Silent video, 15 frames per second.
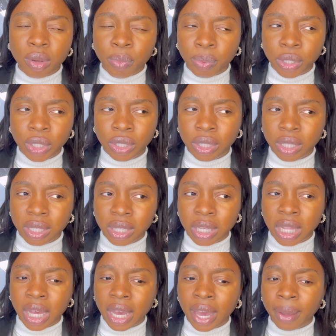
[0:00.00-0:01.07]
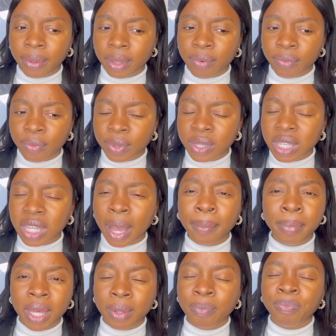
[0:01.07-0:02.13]
opportunity, like I could have written, I
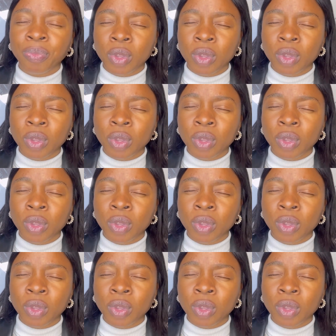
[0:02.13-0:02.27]
mean,